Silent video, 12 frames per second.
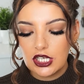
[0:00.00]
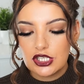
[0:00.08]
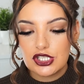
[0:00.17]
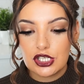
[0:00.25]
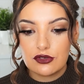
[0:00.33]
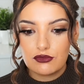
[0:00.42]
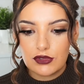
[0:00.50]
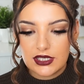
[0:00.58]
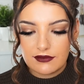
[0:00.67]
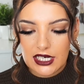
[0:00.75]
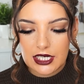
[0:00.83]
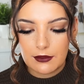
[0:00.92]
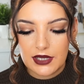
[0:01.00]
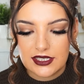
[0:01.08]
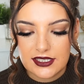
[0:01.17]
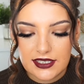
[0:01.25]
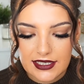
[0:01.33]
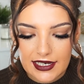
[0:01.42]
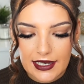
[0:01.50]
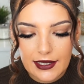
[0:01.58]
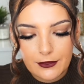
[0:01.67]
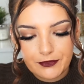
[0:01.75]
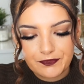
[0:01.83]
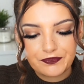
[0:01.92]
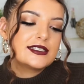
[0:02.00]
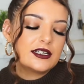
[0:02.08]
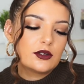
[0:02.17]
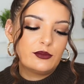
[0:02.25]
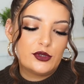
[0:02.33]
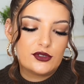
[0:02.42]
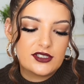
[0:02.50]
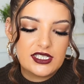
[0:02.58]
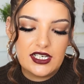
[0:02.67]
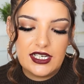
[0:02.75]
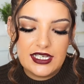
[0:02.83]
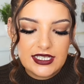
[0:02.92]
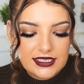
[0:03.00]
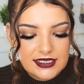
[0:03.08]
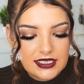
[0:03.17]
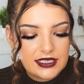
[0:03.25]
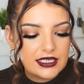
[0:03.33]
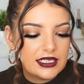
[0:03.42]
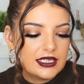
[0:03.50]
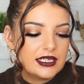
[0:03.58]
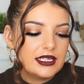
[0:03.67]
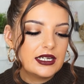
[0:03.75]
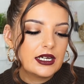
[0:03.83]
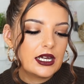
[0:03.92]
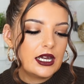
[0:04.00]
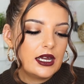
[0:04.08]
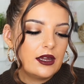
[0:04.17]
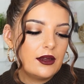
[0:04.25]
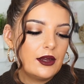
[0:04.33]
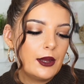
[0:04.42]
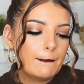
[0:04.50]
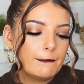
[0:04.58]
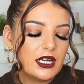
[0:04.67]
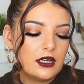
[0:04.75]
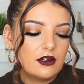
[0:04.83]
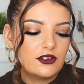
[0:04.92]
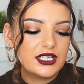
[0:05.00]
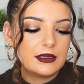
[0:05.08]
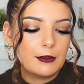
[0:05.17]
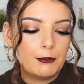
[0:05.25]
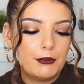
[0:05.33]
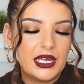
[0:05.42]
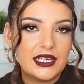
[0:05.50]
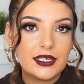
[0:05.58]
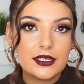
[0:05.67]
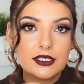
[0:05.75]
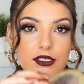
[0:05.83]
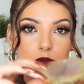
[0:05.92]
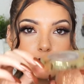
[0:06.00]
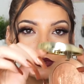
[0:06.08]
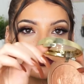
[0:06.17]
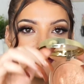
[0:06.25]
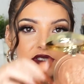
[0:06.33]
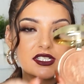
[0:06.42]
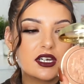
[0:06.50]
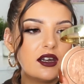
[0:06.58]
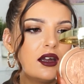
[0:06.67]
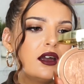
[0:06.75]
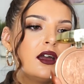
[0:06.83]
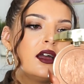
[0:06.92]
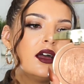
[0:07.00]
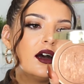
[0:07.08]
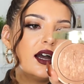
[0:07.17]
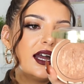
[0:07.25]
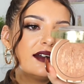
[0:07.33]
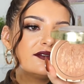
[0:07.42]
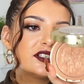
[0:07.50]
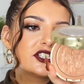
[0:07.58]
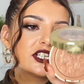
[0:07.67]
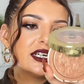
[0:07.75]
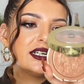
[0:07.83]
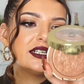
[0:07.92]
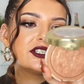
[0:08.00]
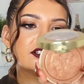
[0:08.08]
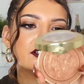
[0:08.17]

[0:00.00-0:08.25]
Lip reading: So really recommend that. Second bronzer is the Milani Baked Bronzer. I have the shade